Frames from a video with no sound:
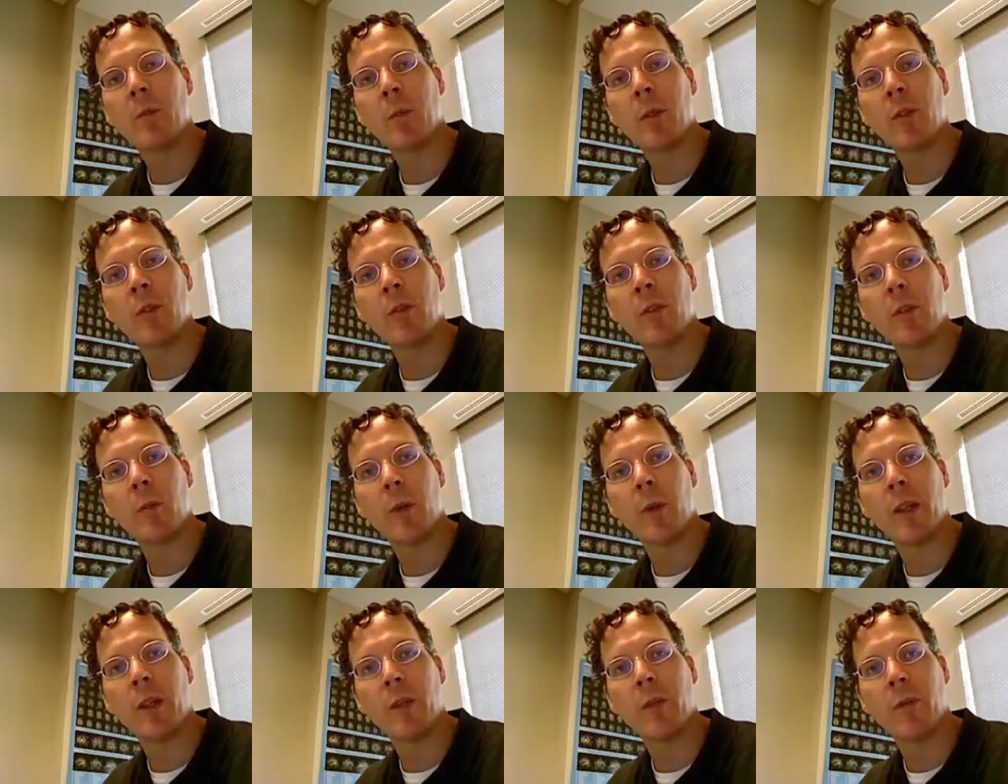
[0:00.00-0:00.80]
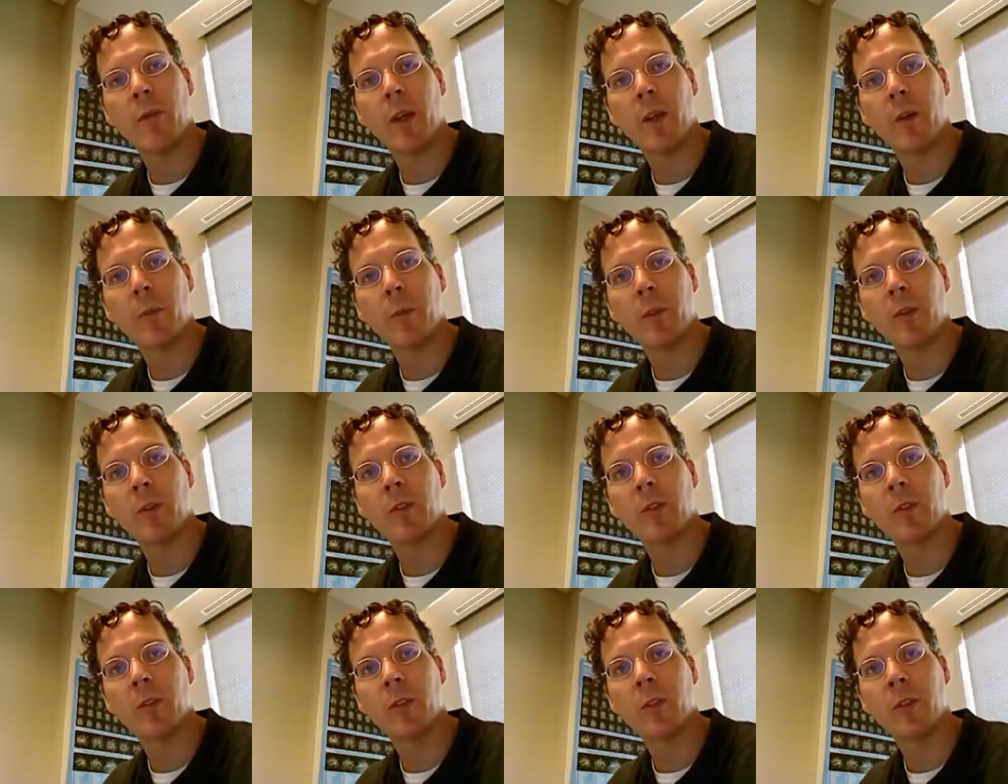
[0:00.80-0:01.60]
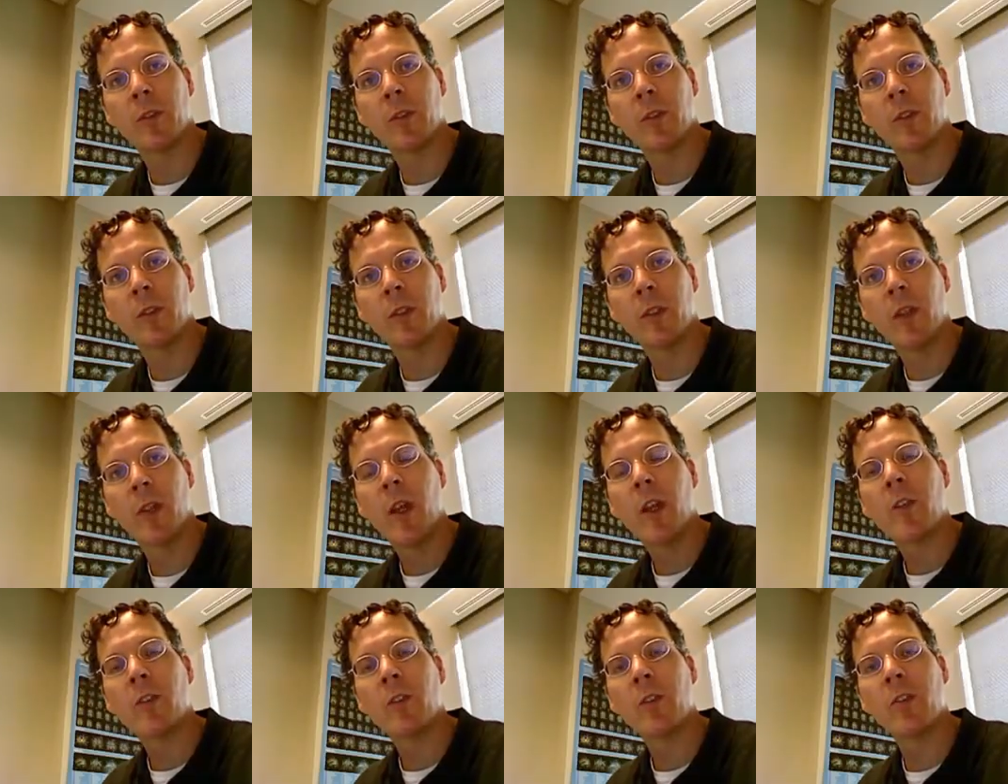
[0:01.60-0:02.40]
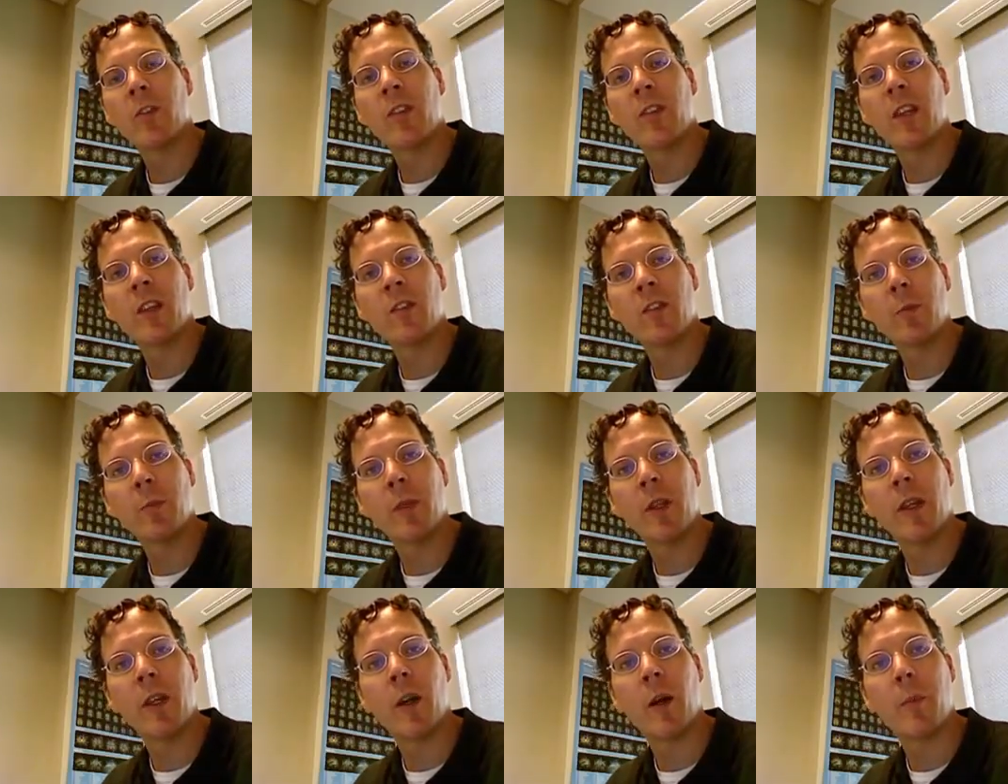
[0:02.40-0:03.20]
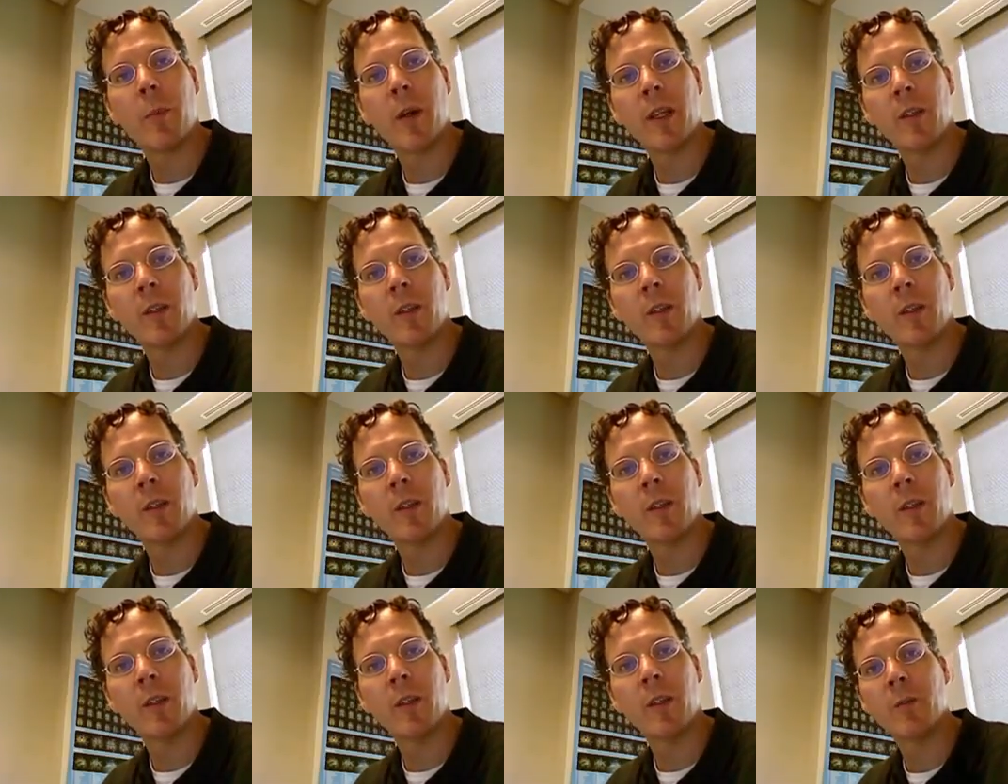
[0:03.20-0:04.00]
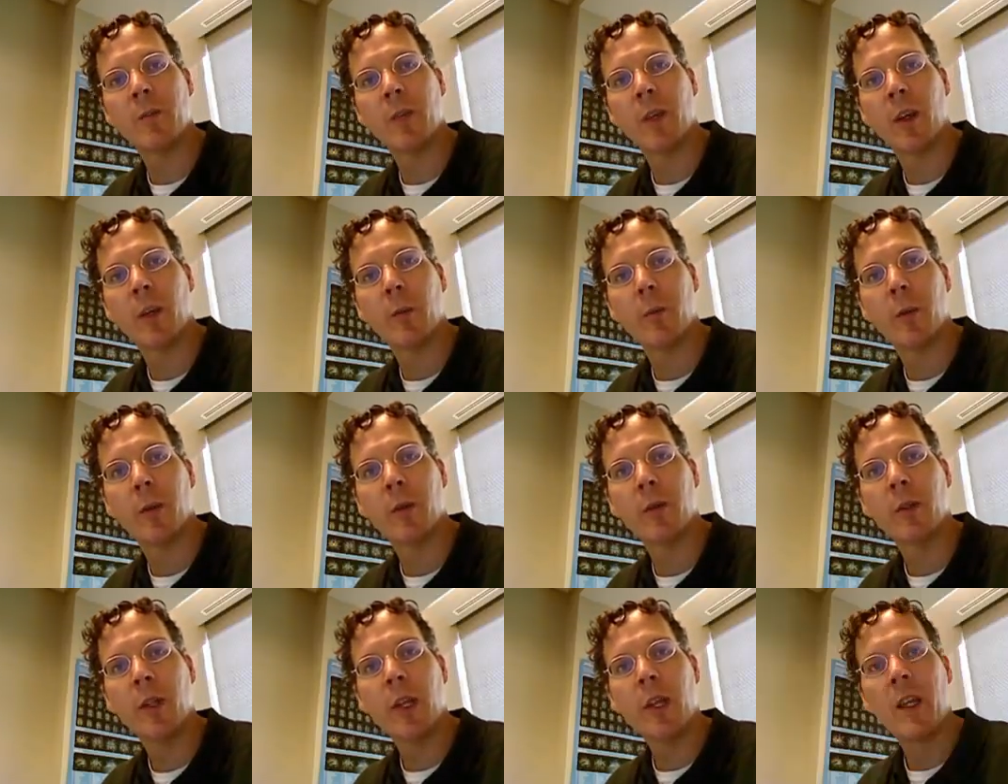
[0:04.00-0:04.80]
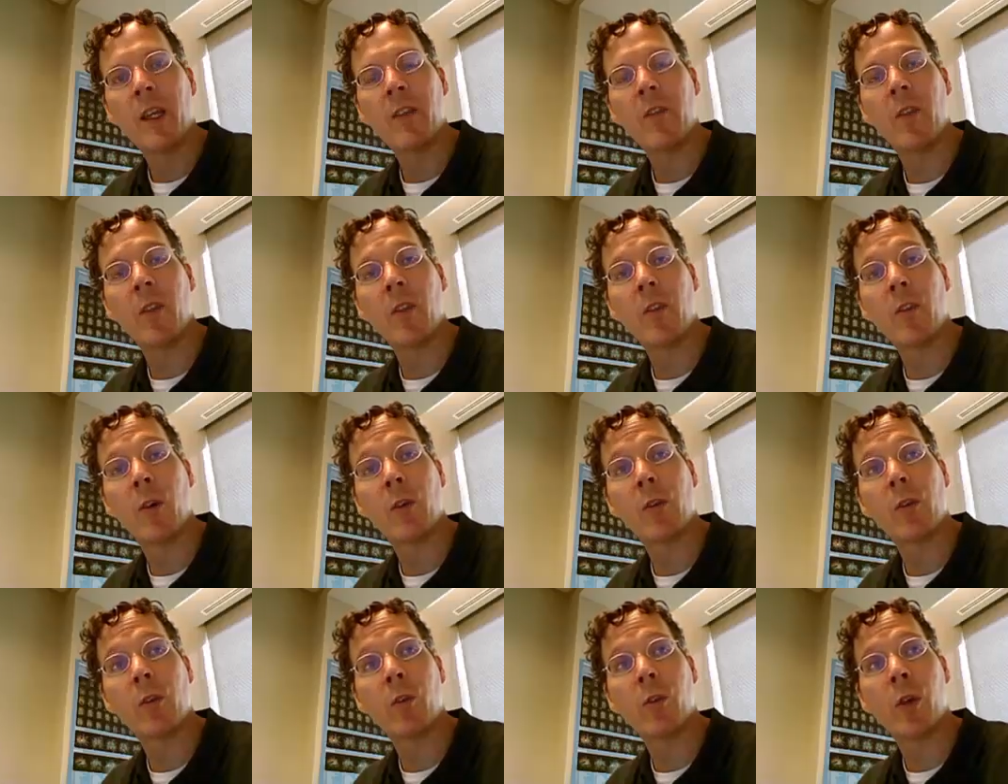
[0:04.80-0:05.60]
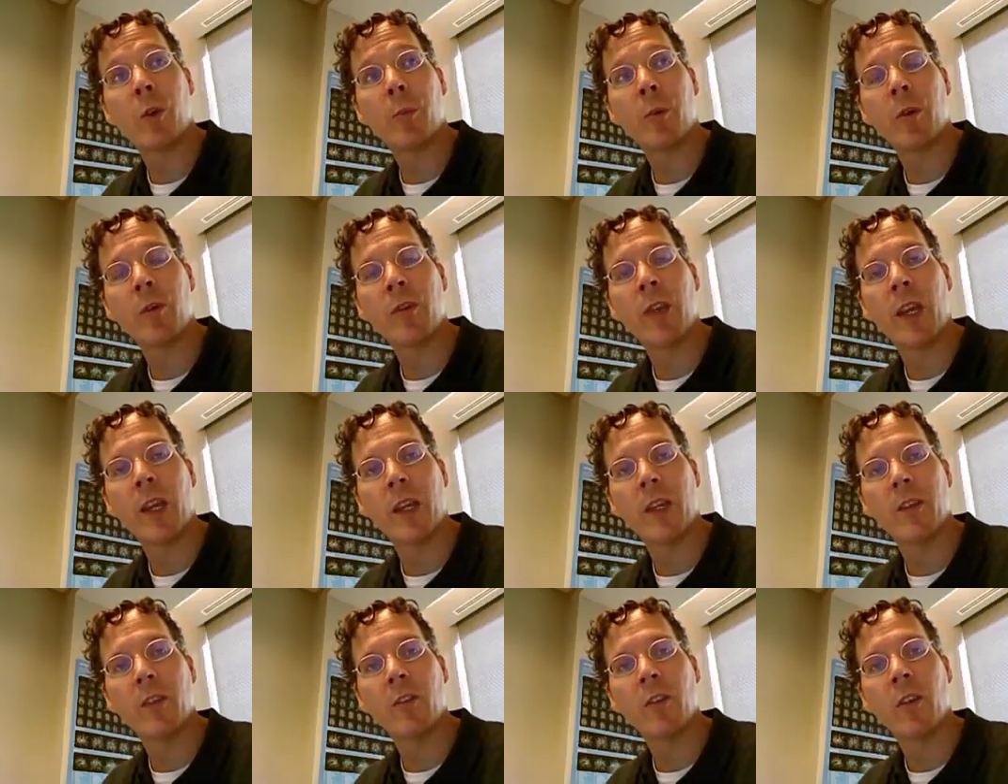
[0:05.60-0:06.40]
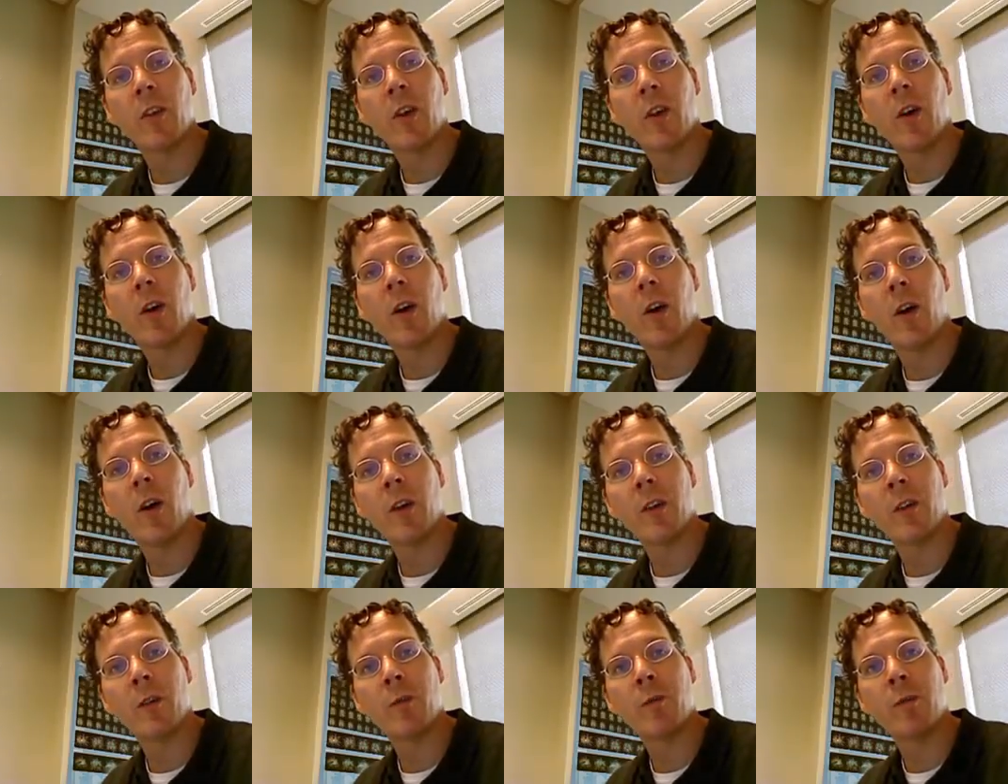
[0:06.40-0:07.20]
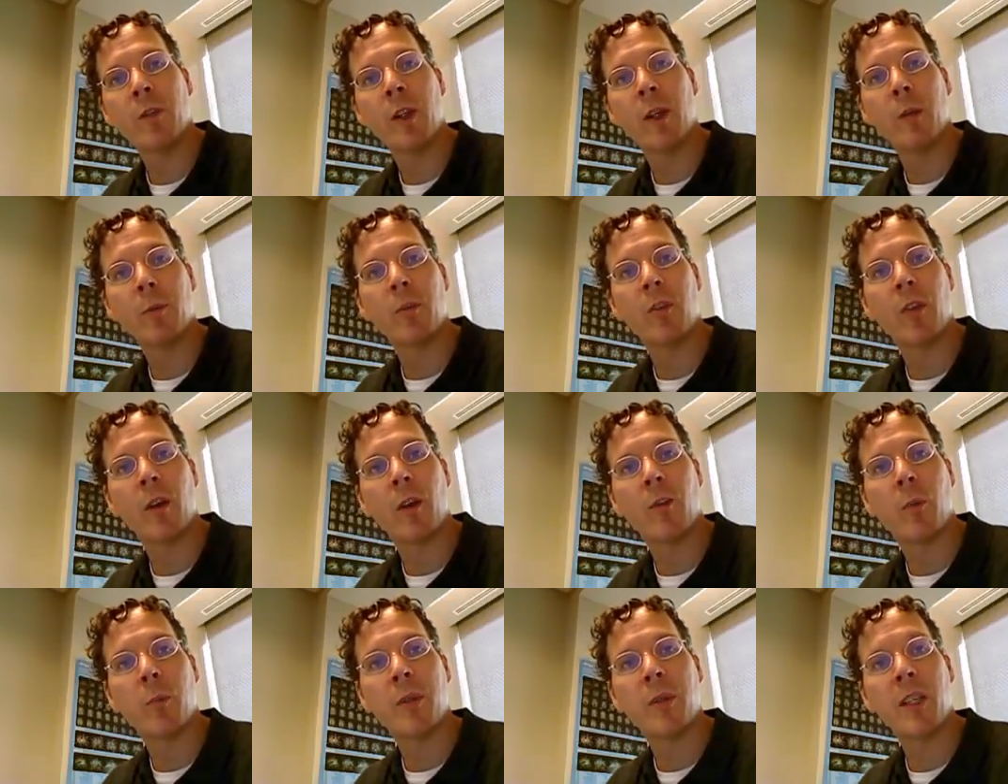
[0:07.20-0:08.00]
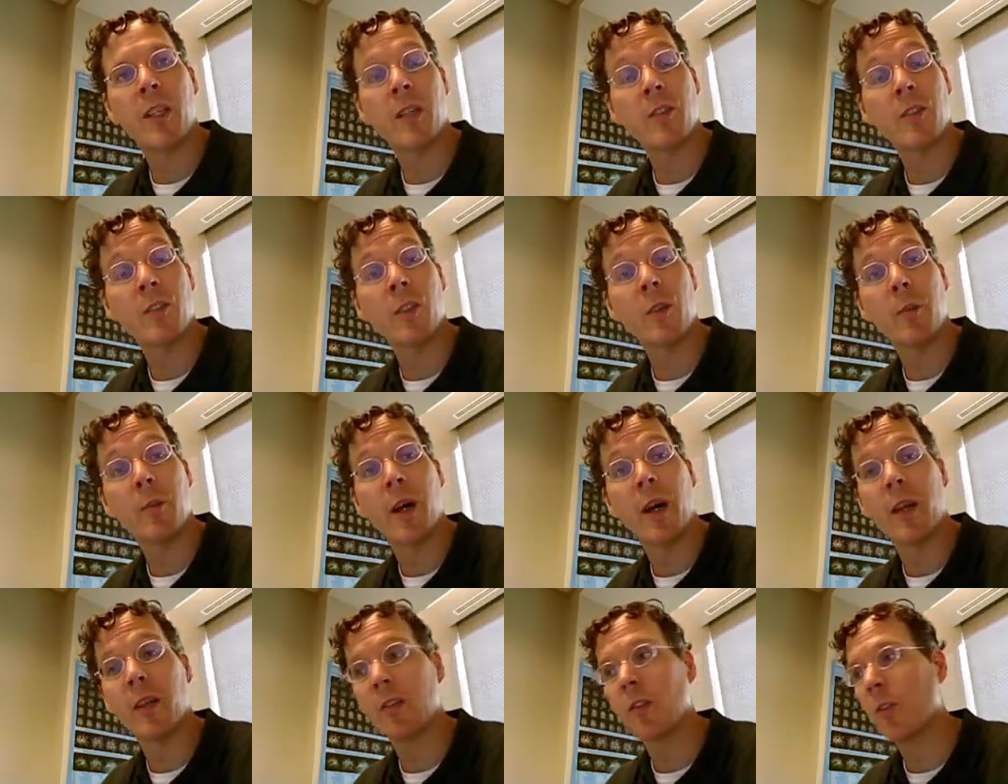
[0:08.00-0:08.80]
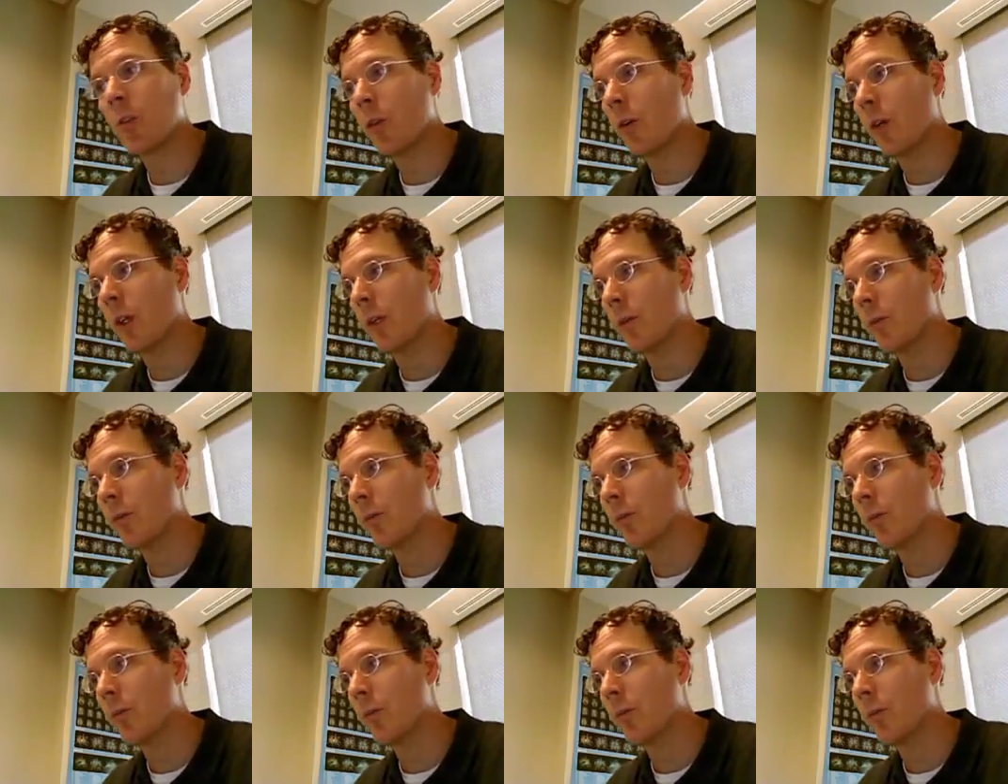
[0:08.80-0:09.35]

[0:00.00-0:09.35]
Bernoulli random variables. So ostensibly, a binomial random variable is the total number of heads on the flips of a potentially biased coin.